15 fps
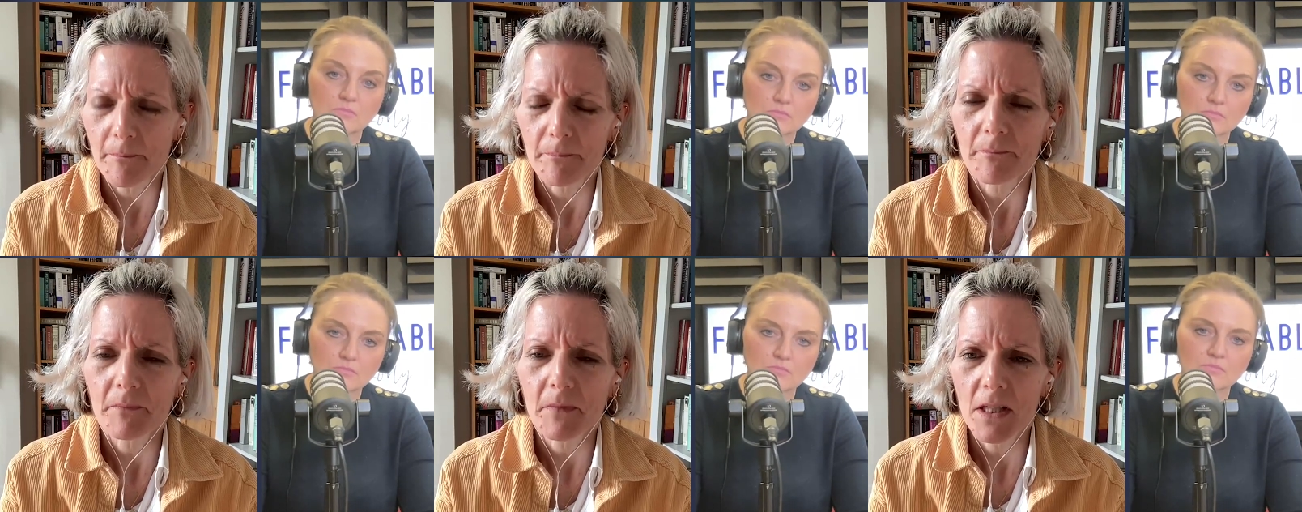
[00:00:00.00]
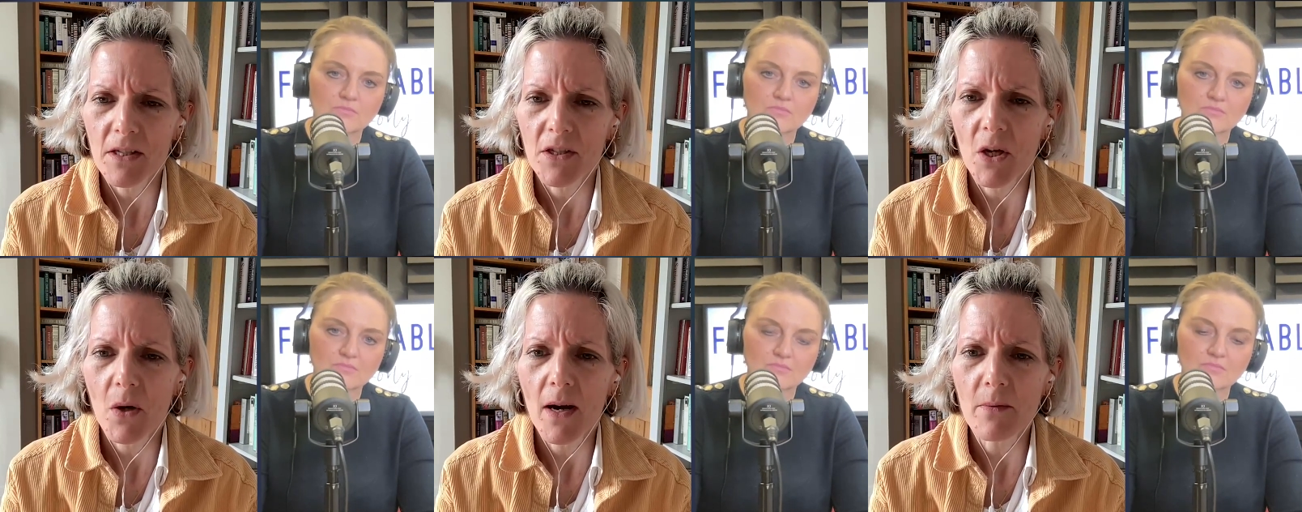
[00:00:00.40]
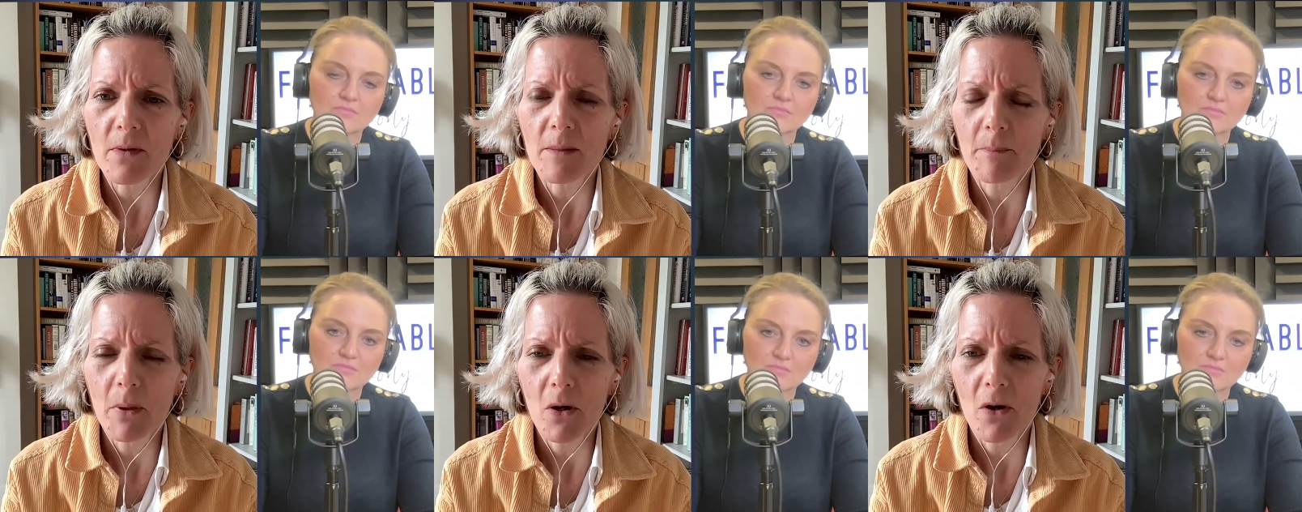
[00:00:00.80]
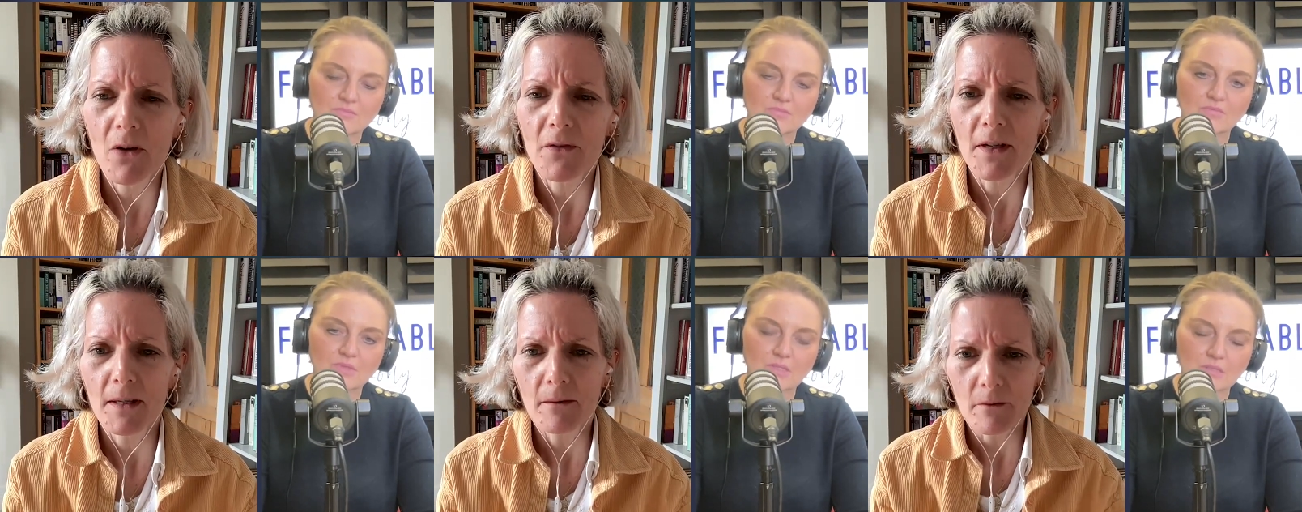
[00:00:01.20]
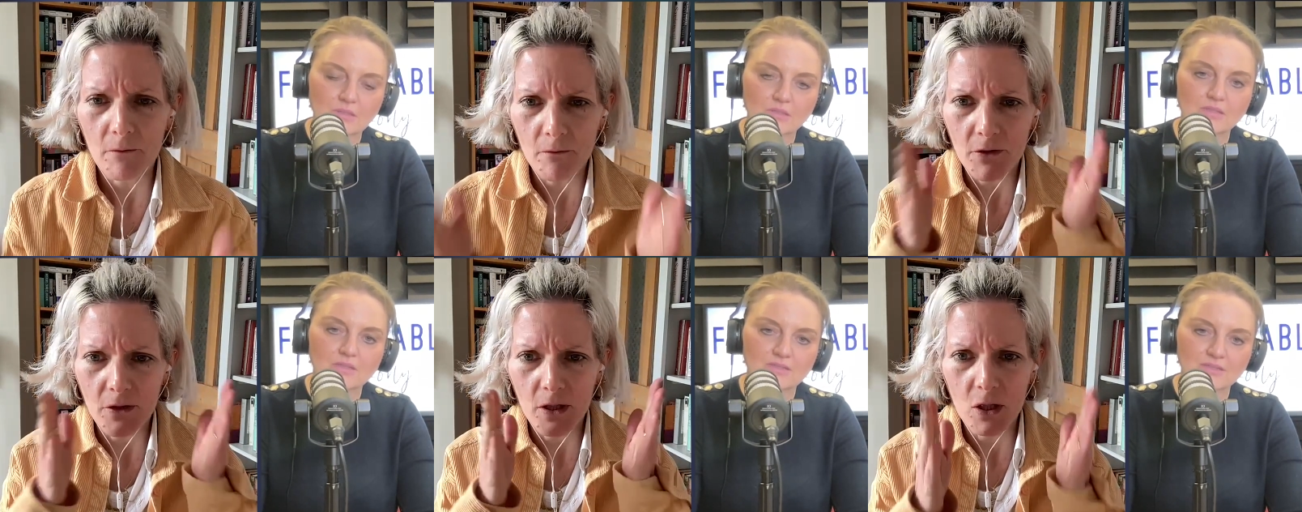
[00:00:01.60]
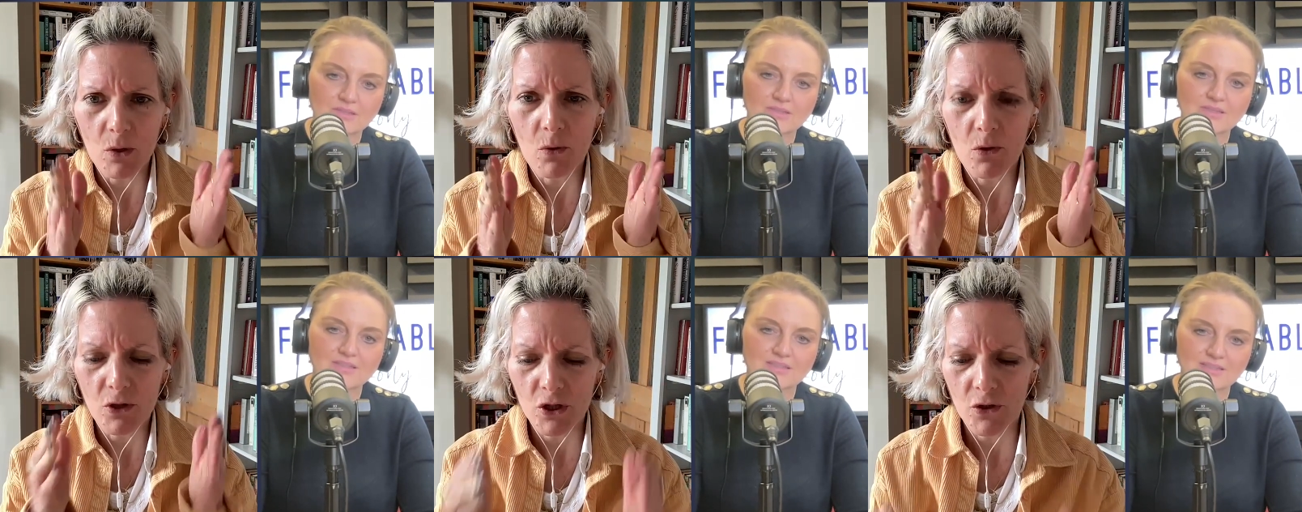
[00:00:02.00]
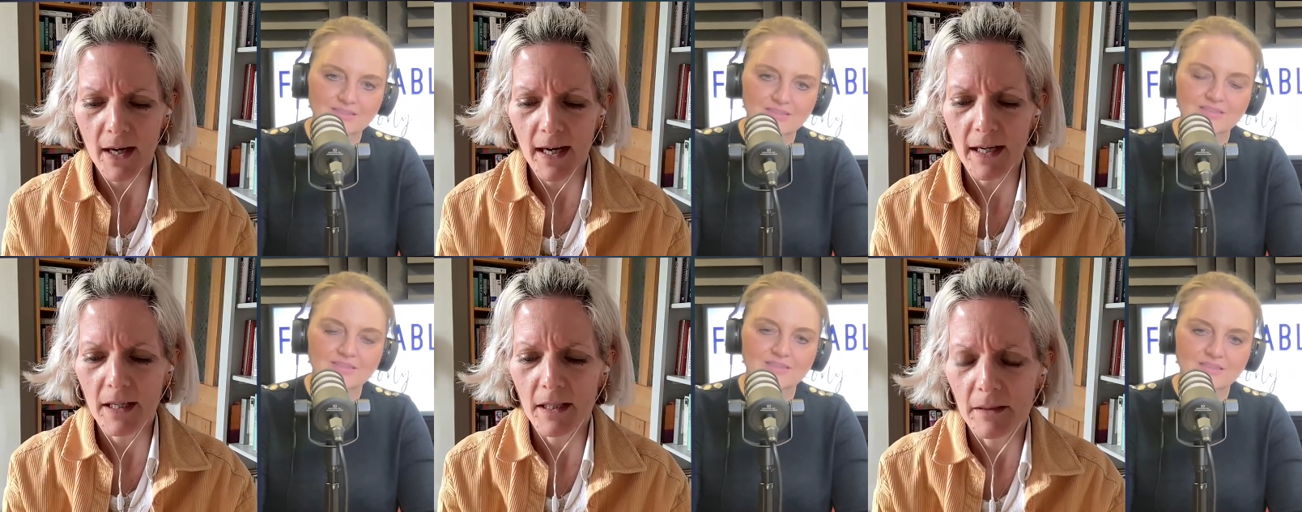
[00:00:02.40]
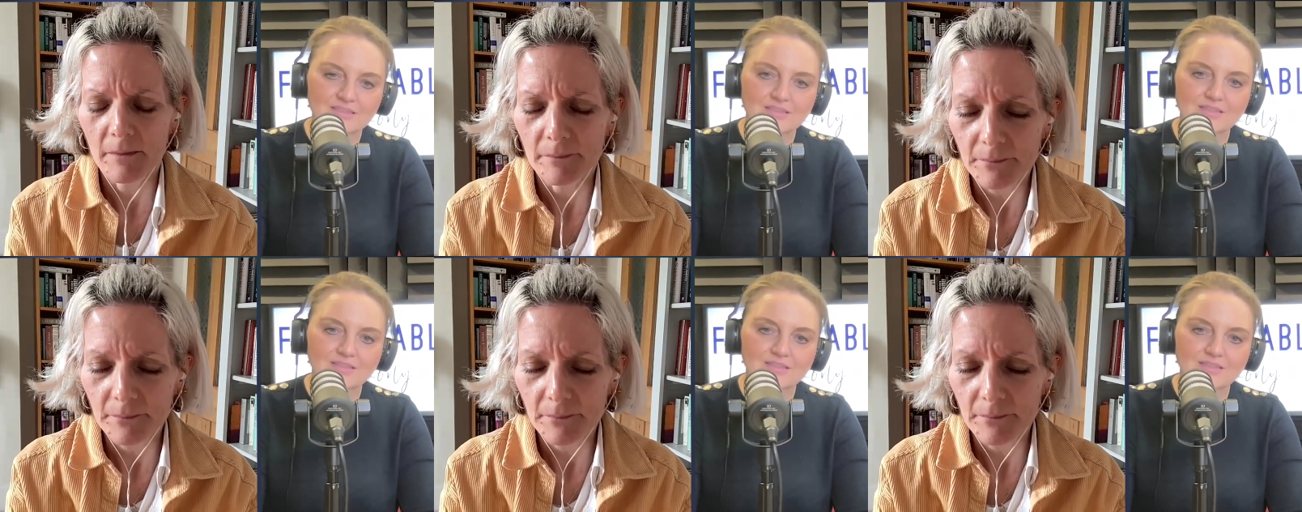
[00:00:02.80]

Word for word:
Speaker 1: Mm. So I was put on the the law track